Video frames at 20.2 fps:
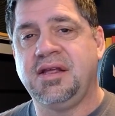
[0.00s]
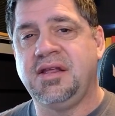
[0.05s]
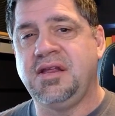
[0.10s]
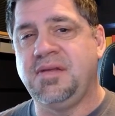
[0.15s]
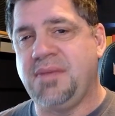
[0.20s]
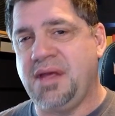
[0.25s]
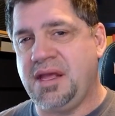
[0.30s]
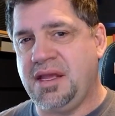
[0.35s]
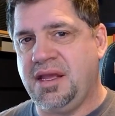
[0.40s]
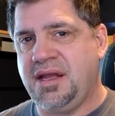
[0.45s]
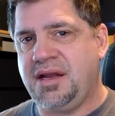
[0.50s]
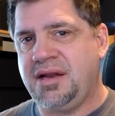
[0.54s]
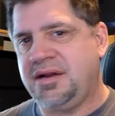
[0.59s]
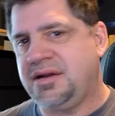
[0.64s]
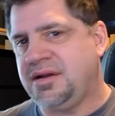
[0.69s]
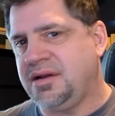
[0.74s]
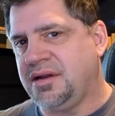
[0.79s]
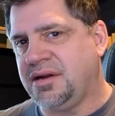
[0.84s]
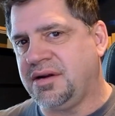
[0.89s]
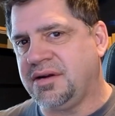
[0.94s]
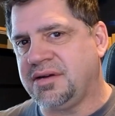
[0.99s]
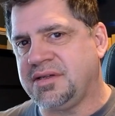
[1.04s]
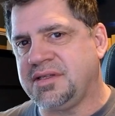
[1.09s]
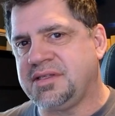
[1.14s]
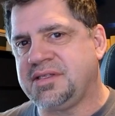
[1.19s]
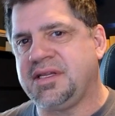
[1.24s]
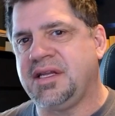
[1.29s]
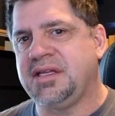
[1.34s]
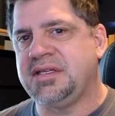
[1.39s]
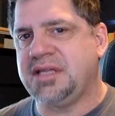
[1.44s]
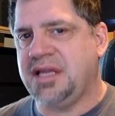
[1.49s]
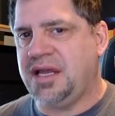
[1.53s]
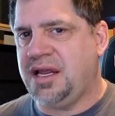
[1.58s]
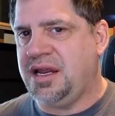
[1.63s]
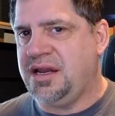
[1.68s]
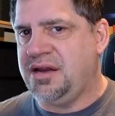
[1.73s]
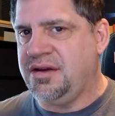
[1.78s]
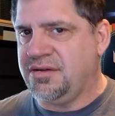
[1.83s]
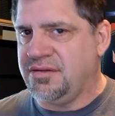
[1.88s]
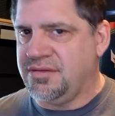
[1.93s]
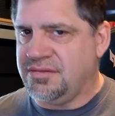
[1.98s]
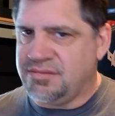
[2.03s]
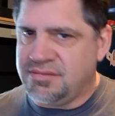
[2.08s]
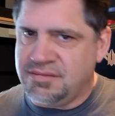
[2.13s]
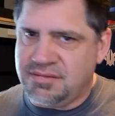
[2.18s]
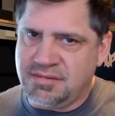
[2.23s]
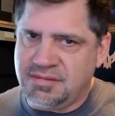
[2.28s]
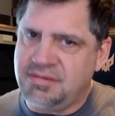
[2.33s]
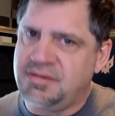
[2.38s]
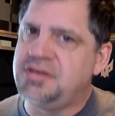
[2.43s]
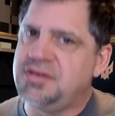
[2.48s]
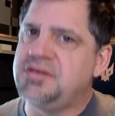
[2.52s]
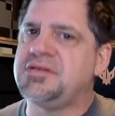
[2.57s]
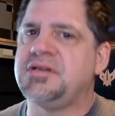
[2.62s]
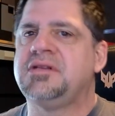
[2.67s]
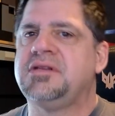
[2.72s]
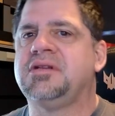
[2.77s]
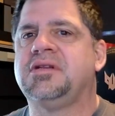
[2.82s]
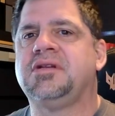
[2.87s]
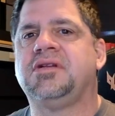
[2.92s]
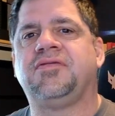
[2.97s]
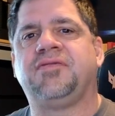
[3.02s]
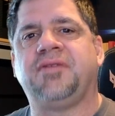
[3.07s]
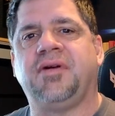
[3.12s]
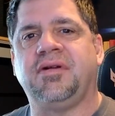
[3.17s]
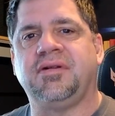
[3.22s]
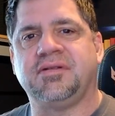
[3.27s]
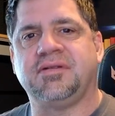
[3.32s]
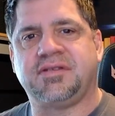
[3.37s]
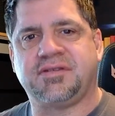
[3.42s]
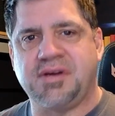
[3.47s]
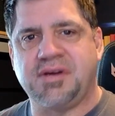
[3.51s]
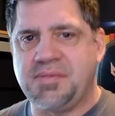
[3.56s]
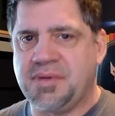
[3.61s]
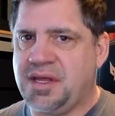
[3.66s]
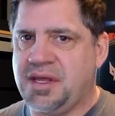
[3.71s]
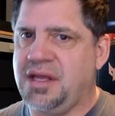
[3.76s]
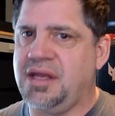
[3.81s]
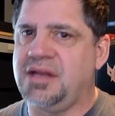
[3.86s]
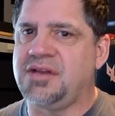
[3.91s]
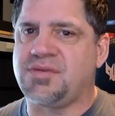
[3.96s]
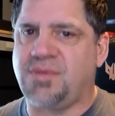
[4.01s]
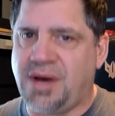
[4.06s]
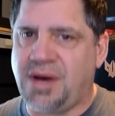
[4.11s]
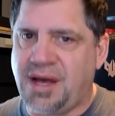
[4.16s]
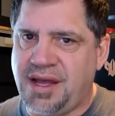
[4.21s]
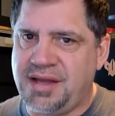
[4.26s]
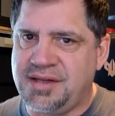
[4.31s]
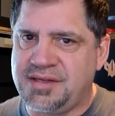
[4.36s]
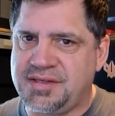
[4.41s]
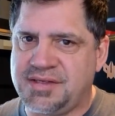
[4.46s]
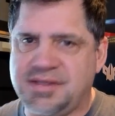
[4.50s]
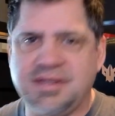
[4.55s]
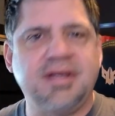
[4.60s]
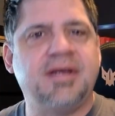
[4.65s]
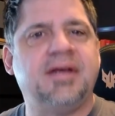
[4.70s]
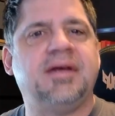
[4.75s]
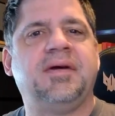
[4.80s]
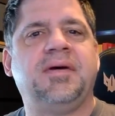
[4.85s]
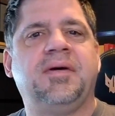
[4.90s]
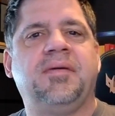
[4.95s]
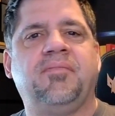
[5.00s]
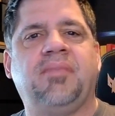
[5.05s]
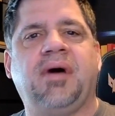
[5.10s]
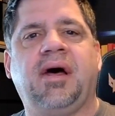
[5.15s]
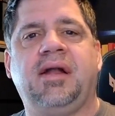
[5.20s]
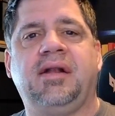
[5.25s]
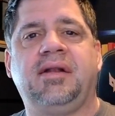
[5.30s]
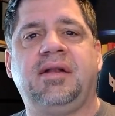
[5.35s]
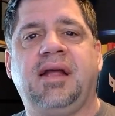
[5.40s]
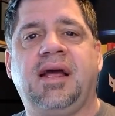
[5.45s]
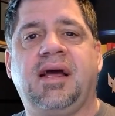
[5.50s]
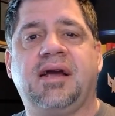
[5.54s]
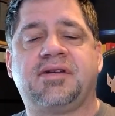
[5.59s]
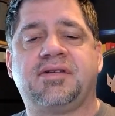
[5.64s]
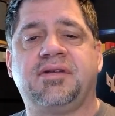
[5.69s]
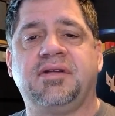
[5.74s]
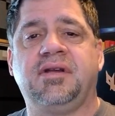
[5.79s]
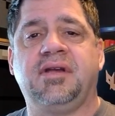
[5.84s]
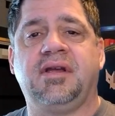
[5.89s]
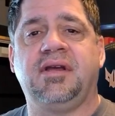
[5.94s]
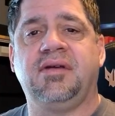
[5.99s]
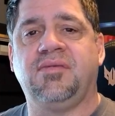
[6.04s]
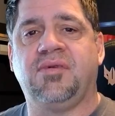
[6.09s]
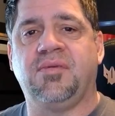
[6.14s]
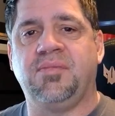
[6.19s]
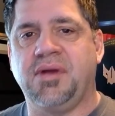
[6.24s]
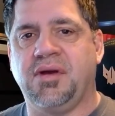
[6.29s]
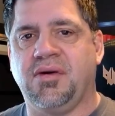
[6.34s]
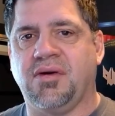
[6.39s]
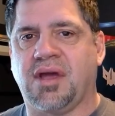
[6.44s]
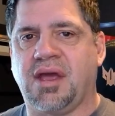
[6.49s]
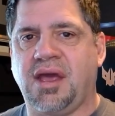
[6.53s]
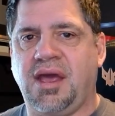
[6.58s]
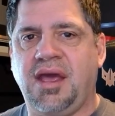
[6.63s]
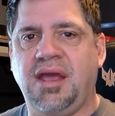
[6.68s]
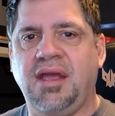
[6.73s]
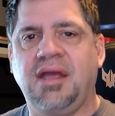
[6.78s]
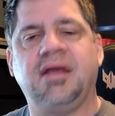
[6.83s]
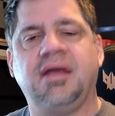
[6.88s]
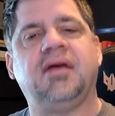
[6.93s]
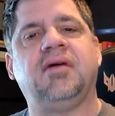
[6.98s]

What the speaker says: You may get an alert that says, hey, you're using the default stream key twice, but actually it will be okay.